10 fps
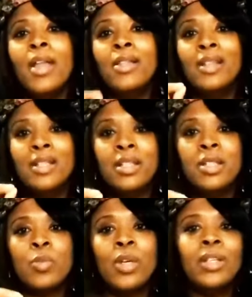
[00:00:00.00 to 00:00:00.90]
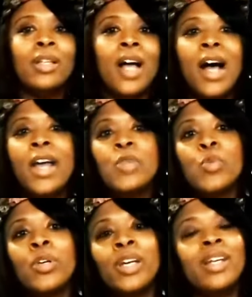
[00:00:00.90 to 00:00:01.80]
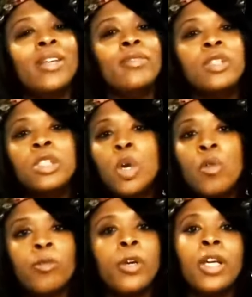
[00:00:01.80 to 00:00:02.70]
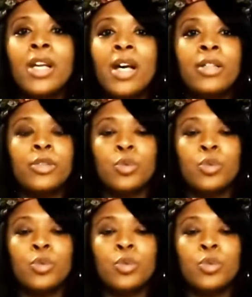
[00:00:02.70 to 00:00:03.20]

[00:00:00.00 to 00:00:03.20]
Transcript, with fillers: and this is when the lies were getting so freaking out of